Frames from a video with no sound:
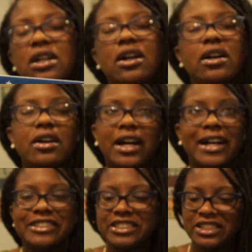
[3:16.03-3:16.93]
oh,
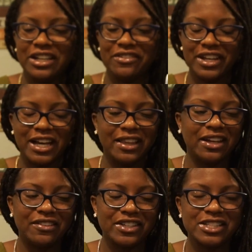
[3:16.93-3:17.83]
I just love it. I
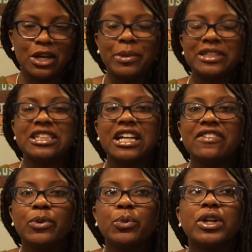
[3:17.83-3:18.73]
love it so much. And
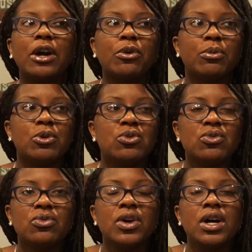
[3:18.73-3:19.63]
even when I
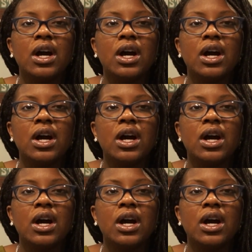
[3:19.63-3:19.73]
remove